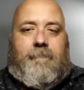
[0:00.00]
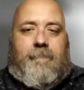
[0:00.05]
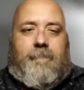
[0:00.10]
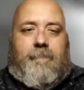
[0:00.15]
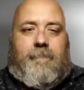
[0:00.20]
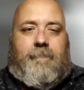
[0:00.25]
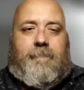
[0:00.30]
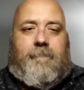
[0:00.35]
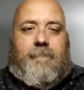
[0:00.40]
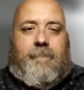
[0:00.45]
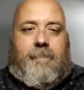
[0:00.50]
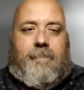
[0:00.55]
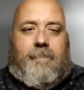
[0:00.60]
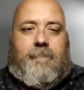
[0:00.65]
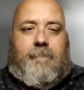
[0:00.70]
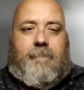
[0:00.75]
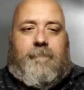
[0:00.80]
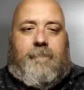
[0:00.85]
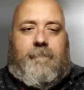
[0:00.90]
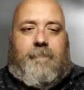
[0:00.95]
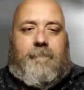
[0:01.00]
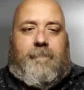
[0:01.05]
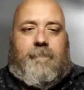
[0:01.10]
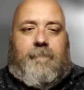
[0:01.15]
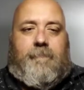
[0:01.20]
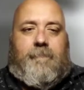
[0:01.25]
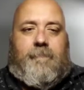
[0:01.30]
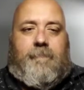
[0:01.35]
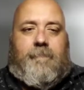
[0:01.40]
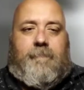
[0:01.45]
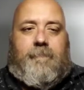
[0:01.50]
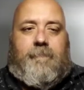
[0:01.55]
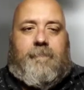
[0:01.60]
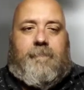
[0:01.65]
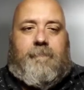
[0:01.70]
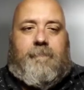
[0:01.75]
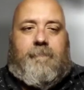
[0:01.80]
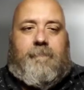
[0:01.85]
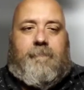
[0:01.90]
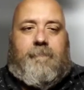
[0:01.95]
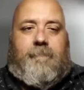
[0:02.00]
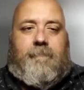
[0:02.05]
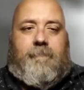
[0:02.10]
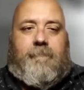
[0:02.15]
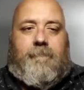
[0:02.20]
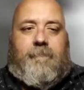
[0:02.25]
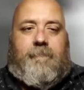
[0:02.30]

The person shown says nothing.